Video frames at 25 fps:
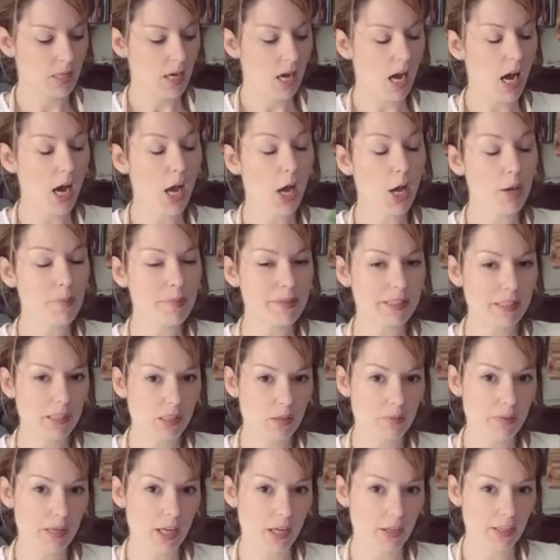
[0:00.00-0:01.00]
I hope it's
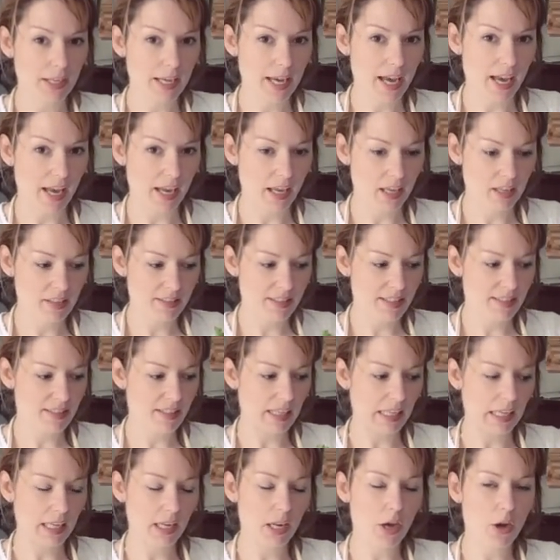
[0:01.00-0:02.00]
going to be okay because it's
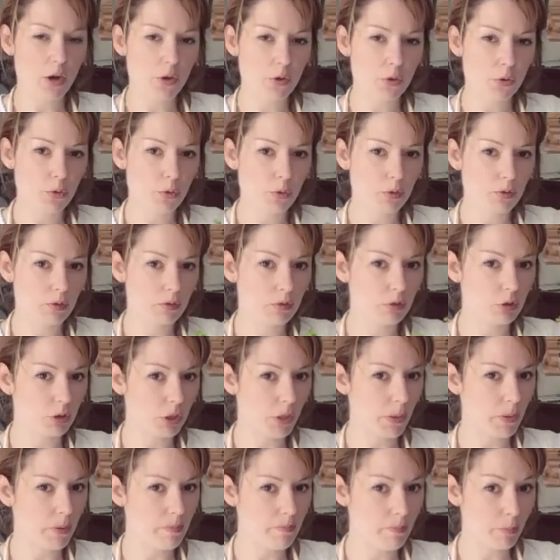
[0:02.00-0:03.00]
a low
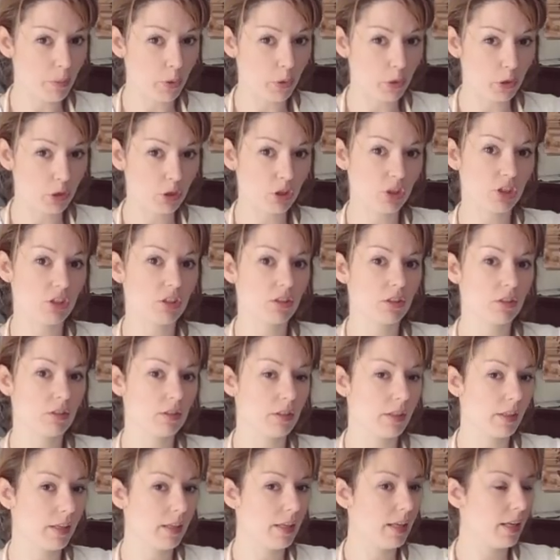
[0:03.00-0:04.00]
growing bush,
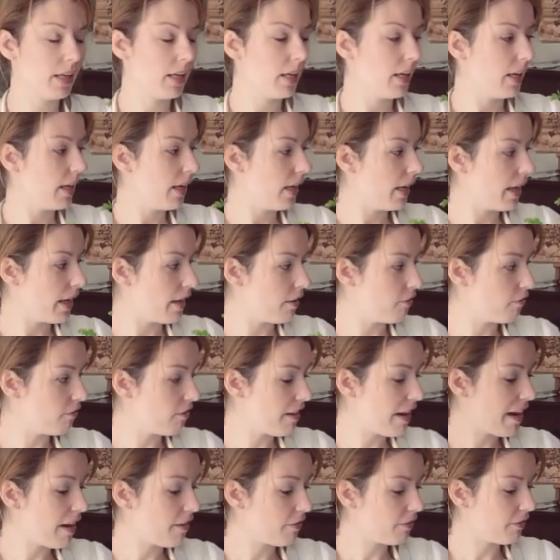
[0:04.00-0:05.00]
and
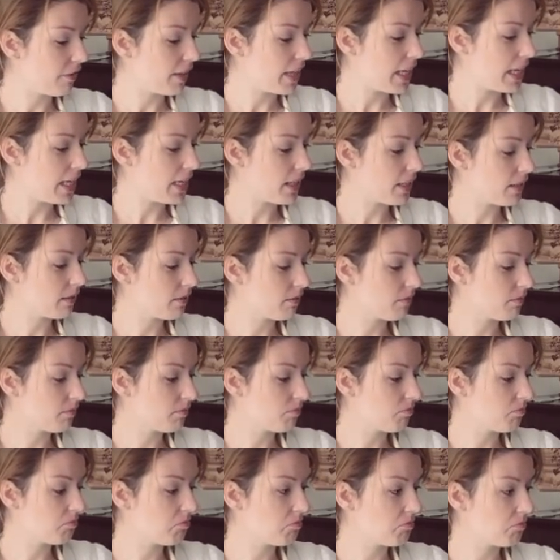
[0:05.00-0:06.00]
Ralphie,
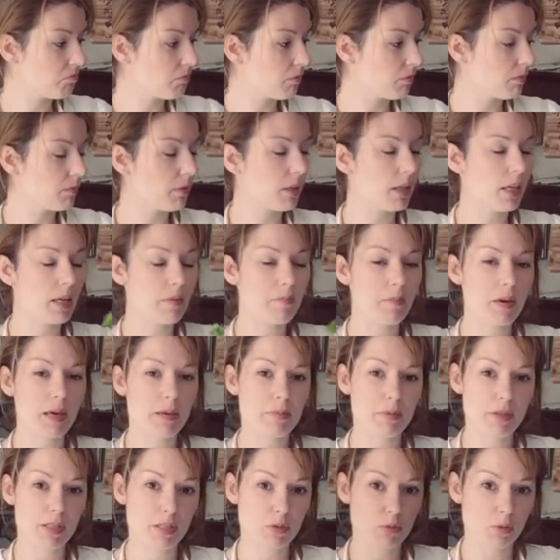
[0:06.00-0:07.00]
it may
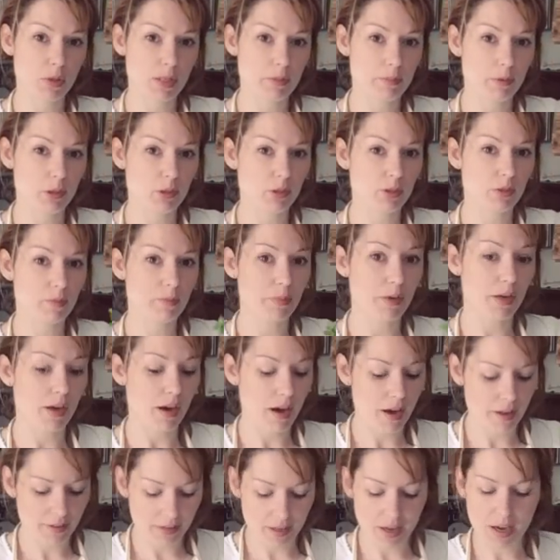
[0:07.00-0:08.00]
be his wee bush, but
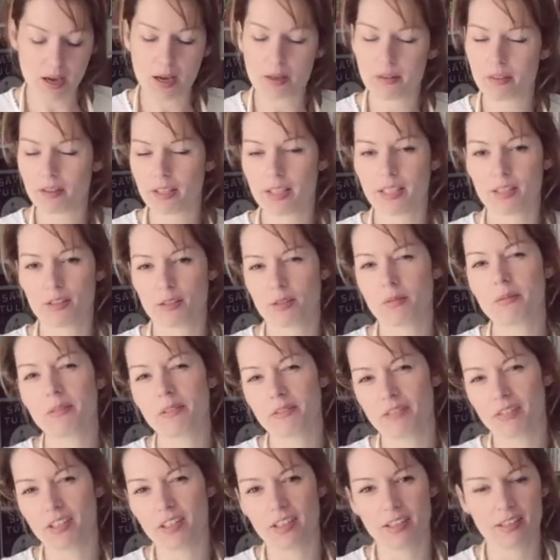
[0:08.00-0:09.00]
I think it's going to
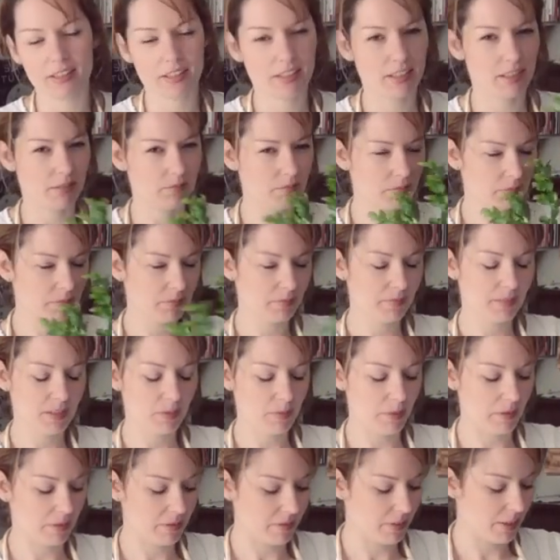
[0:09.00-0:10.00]
be fine. I think it
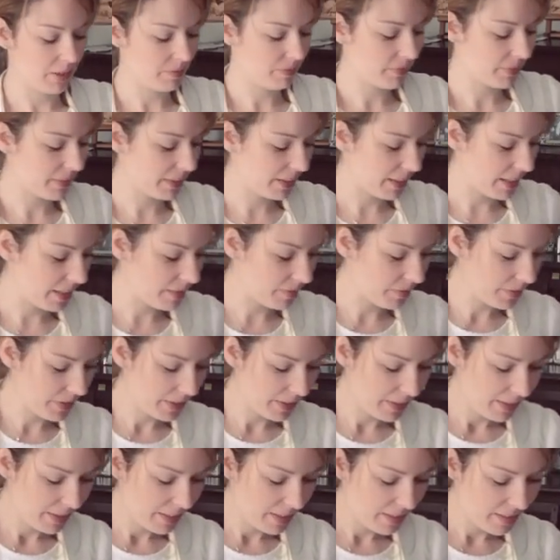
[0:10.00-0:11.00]
smells fine. Okay,
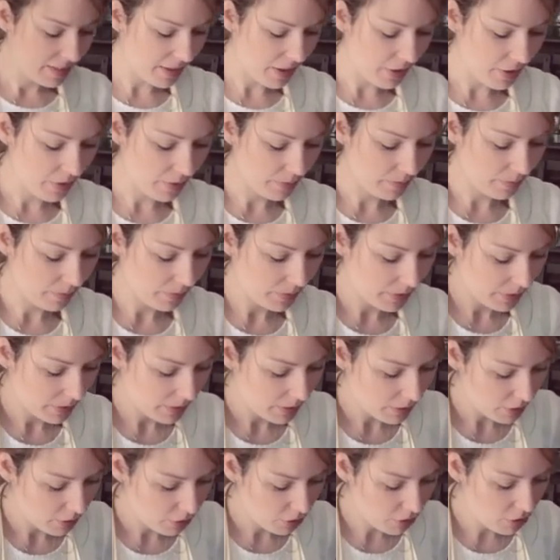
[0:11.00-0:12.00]
so
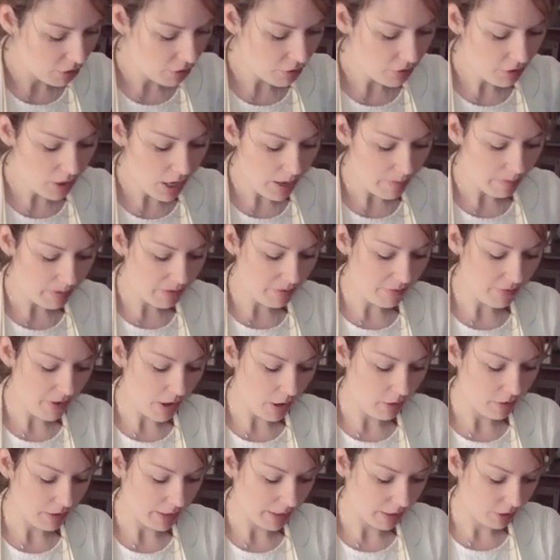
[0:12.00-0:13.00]
two types of
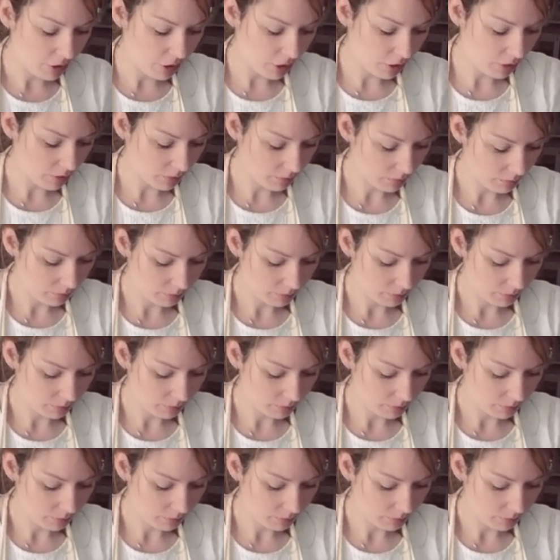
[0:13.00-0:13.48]
foliage.